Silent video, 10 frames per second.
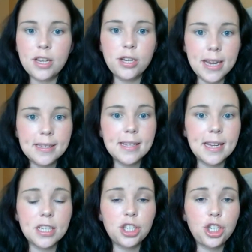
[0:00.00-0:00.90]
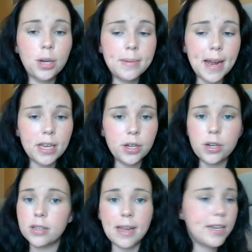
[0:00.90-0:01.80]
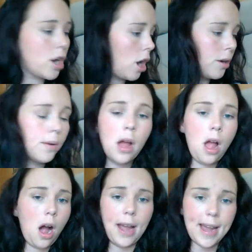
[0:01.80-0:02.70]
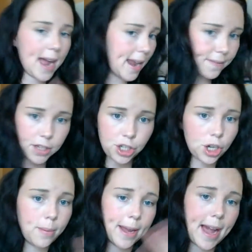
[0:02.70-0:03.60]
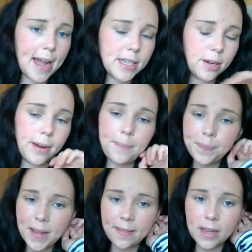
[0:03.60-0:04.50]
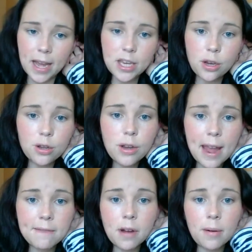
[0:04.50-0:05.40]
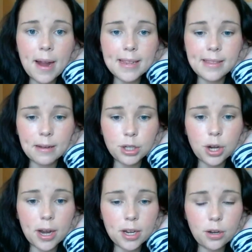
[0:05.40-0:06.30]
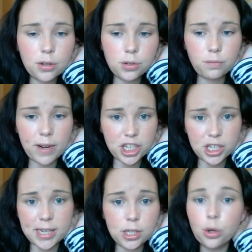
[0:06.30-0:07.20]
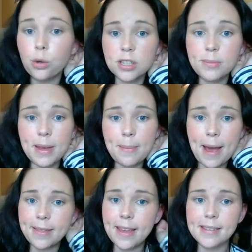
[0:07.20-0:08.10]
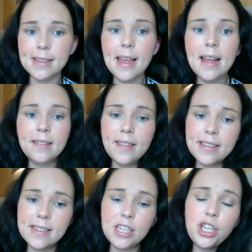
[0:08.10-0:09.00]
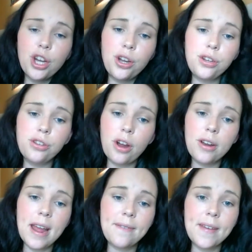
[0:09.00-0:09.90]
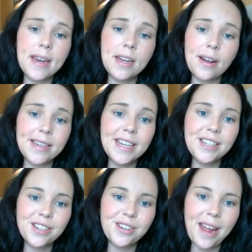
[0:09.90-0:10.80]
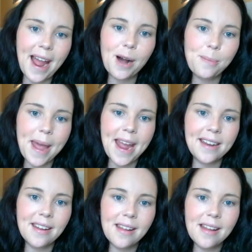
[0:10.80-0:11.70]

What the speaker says: you need to get this tube down you. And I was like, no, I can't have the tube. I can't do it. And they're like, you have no idea. They were trying to rationally talk to me about this. They said, you don't have any idea, do you, how bad